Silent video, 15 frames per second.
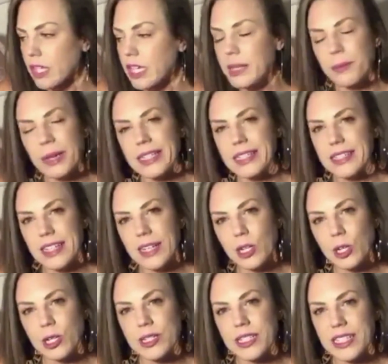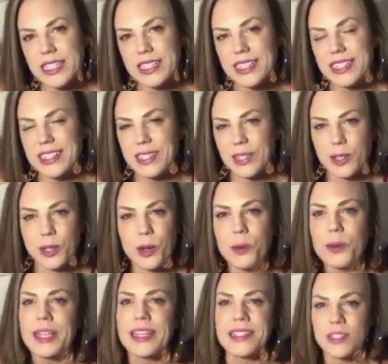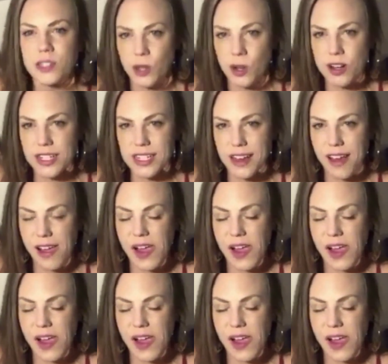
In my sneakers is a silicone insert.